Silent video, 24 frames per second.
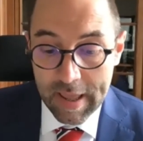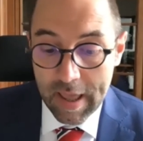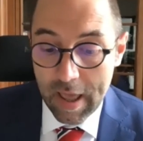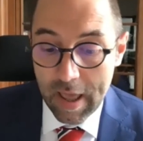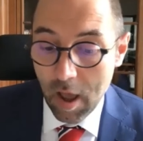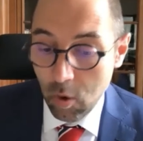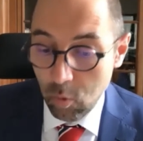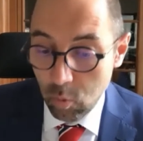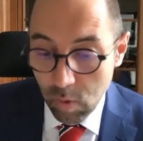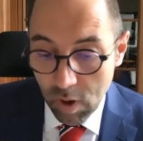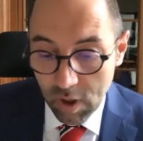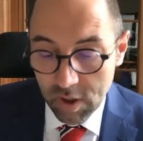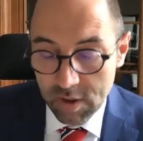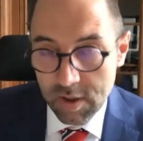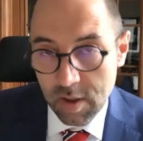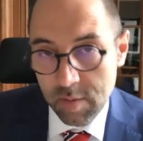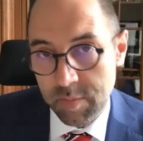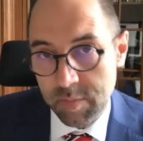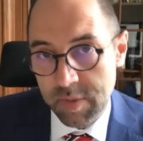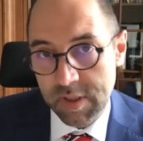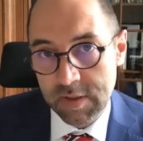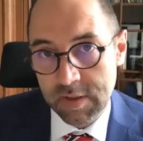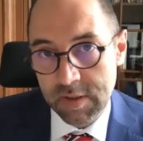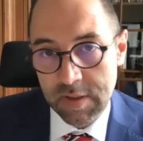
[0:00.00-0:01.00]
a
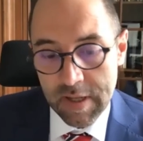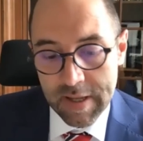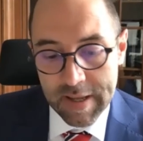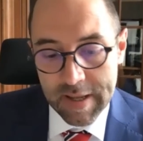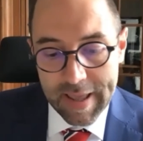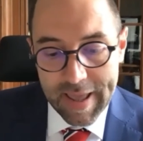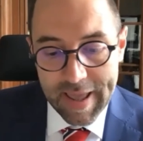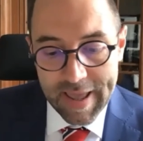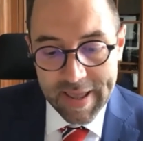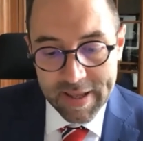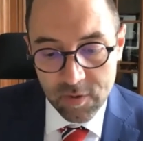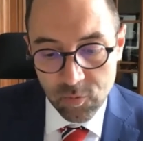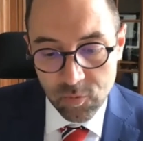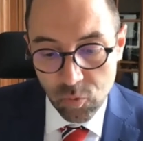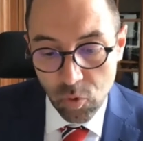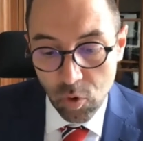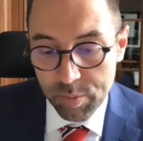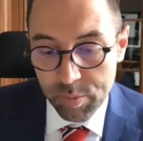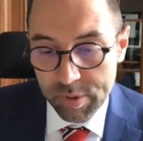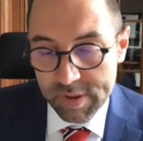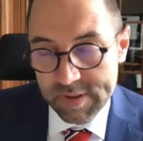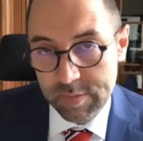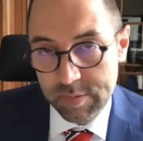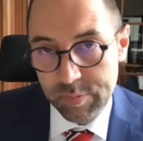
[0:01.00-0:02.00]
welcoming and
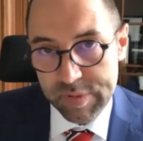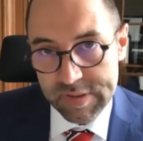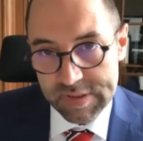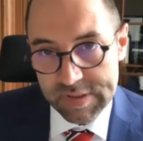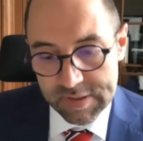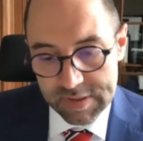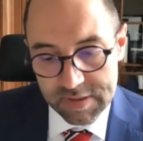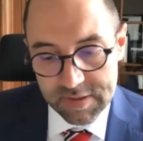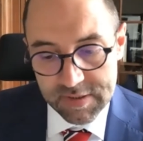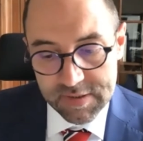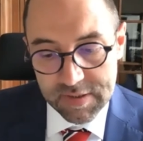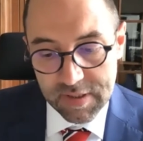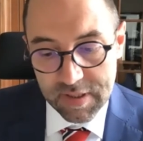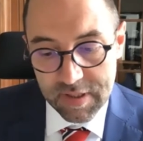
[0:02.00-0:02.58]
robust business